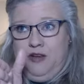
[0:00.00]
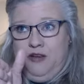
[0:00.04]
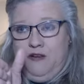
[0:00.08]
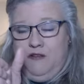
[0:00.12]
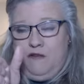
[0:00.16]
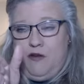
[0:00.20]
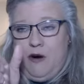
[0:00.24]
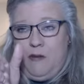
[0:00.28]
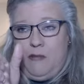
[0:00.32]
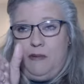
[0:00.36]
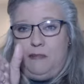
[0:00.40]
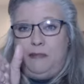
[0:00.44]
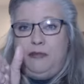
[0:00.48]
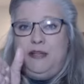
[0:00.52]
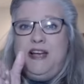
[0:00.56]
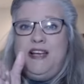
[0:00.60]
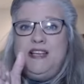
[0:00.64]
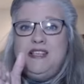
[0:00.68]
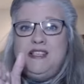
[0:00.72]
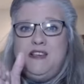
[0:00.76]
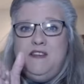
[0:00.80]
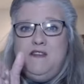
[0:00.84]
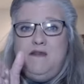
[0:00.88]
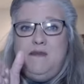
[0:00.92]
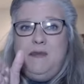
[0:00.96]
from a
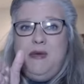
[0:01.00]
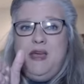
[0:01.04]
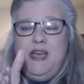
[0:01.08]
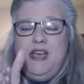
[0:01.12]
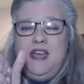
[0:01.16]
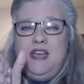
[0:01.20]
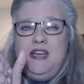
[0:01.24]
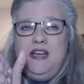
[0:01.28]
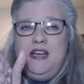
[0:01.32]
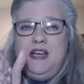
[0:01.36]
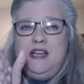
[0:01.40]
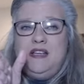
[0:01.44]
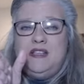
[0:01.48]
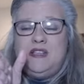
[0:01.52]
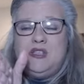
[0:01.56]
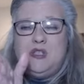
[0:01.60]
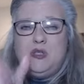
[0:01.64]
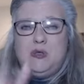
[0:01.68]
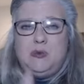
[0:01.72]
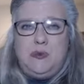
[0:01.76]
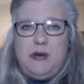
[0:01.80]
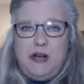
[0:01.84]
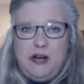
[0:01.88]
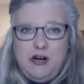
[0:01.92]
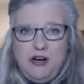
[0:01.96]
place of being
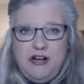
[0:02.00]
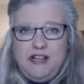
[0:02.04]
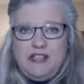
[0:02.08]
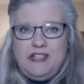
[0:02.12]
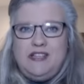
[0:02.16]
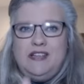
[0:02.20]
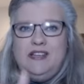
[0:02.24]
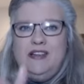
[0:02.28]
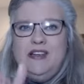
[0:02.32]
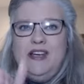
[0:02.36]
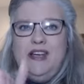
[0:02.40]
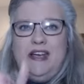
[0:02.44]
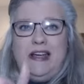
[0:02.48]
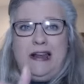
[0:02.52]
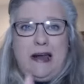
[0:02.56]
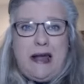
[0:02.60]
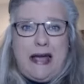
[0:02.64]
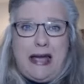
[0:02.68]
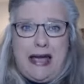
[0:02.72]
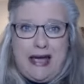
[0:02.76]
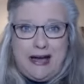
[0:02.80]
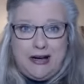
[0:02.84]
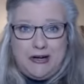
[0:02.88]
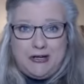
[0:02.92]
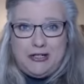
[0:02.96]
spirit in
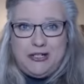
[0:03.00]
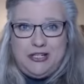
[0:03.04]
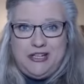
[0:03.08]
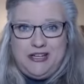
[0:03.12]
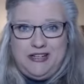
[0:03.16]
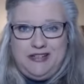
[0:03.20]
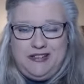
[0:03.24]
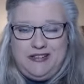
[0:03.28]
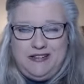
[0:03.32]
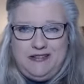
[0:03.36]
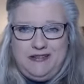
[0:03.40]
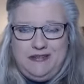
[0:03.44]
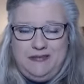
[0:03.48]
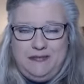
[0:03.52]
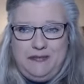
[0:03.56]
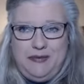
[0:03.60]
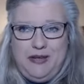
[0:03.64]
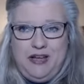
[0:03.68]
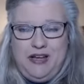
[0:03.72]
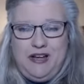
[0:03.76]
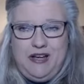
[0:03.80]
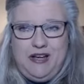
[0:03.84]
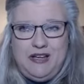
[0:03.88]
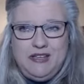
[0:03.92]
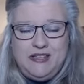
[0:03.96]
action
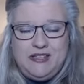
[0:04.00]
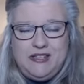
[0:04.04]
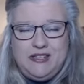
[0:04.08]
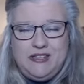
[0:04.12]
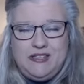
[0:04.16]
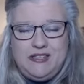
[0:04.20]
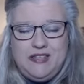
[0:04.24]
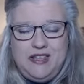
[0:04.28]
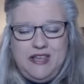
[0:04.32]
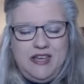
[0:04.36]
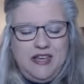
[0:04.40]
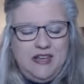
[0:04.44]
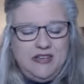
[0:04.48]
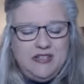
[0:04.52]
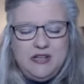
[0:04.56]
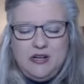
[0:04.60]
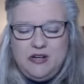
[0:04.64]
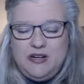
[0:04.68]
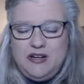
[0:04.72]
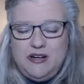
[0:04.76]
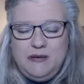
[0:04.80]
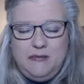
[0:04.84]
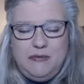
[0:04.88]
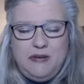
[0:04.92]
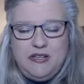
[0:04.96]
because things are
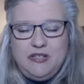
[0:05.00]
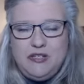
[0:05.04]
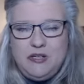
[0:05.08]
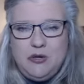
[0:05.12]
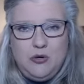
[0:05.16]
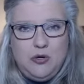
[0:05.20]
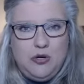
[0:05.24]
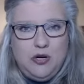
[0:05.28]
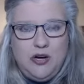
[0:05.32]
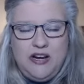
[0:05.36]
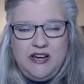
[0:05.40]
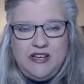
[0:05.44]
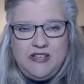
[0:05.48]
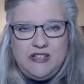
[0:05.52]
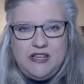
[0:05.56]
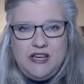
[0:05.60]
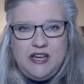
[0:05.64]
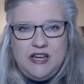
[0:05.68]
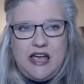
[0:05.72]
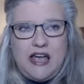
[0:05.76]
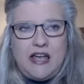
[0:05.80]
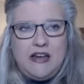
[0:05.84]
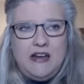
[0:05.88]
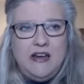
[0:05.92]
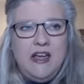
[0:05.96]
going to be so
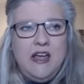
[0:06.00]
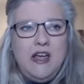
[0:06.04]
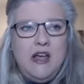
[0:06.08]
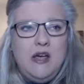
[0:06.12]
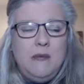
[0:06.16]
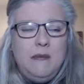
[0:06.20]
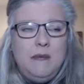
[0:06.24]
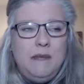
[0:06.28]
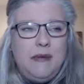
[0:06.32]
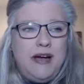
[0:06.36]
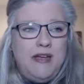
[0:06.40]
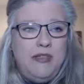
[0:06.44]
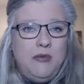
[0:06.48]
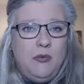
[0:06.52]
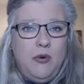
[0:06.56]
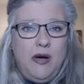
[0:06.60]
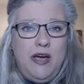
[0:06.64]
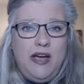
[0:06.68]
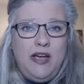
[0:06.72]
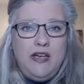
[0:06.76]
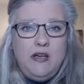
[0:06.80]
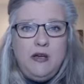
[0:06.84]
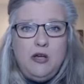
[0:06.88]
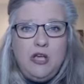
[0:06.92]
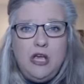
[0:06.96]
crazy and by the
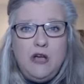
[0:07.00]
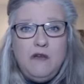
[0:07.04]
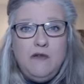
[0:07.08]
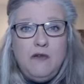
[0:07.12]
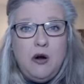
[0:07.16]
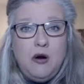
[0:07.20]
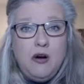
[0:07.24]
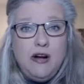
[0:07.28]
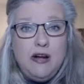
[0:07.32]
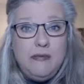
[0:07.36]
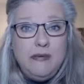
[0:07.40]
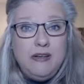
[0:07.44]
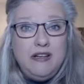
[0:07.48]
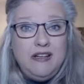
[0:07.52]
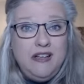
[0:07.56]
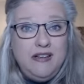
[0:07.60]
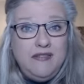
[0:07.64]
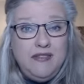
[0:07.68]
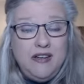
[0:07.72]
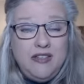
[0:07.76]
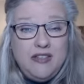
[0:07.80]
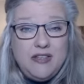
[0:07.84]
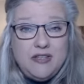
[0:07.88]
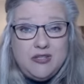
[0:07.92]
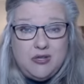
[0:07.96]
way you've already been
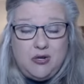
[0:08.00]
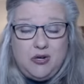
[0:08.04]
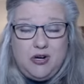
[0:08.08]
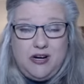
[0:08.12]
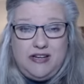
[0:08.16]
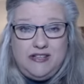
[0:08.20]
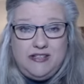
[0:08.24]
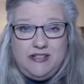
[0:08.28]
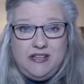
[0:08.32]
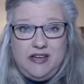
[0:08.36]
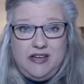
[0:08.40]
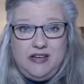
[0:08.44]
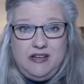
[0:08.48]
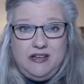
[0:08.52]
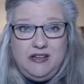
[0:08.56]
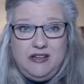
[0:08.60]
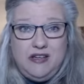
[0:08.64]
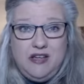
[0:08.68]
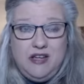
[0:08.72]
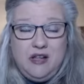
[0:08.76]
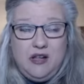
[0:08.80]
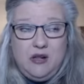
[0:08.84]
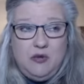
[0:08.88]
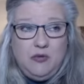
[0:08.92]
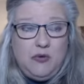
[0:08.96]
living this crazy
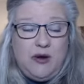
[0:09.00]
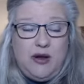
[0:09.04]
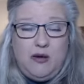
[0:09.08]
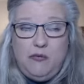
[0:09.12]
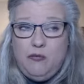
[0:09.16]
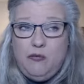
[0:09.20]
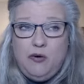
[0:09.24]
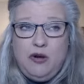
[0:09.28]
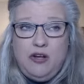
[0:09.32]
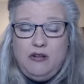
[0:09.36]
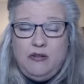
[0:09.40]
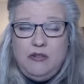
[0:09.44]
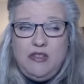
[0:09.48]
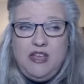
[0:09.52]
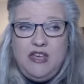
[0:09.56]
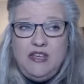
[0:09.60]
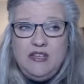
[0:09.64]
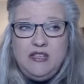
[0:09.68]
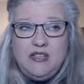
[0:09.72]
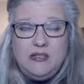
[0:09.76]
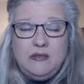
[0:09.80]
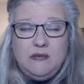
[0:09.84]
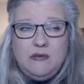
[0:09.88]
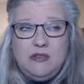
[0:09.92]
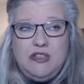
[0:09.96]
right
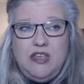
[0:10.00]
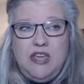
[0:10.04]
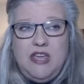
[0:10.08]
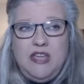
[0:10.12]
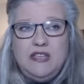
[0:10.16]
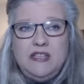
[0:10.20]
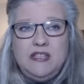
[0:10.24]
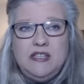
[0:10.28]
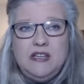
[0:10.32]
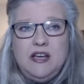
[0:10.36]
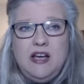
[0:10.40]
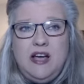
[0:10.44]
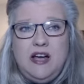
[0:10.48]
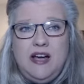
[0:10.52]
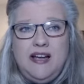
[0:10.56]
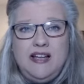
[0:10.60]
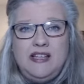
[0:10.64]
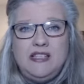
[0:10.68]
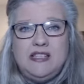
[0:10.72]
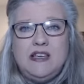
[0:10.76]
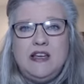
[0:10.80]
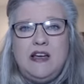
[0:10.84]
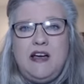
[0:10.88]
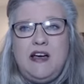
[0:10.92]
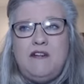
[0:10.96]
these these
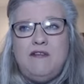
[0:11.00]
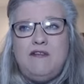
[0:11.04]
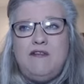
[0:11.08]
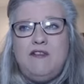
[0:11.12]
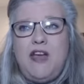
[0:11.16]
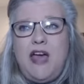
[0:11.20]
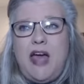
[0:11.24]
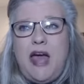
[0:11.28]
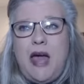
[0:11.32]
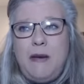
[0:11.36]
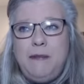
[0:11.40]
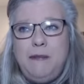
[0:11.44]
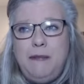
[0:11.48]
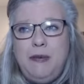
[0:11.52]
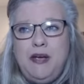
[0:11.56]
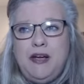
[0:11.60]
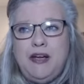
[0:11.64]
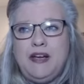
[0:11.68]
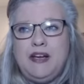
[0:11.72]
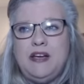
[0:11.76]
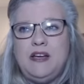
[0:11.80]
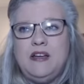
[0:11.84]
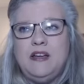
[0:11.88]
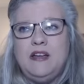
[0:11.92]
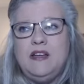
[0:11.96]
kinds of
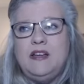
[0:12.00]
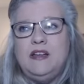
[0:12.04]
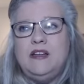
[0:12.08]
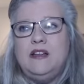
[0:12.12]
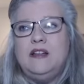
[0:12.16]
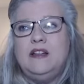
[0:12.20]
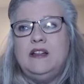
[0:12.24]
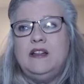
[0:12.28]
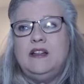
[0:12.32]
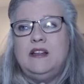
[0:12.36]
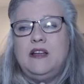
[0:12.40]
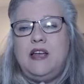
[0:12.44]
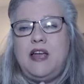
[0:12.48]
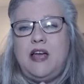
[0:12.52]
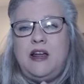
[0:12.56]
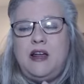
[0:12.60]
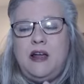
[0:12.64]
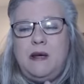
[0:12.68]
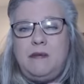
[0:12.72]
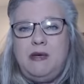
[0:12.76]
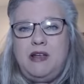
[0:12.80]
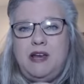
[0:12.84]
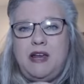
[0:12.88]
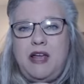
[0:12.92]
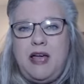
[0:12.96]
epic and
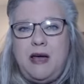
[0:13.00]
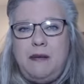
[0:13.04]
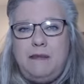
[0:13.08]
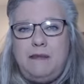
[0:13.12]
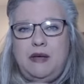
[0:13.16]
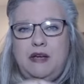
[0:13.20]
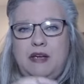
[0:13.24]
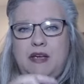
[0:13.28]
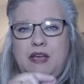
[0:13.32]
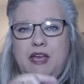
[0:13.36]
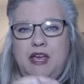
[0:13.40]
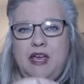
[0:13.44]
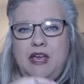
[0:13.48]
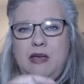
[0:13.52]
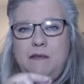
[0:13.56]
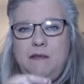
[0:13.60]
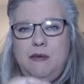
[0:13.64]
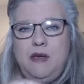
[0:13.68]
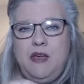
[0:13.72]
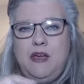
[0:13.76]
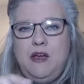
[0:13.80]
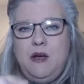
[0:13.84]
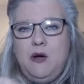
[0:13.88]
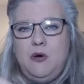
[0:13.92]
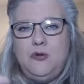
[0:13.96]
I mean epic, E
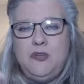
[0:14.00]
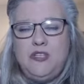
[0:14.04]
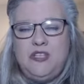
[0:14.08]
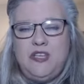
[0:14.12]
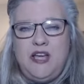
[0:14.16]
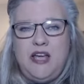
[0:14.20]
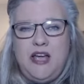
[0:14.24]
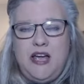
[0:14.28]
P O C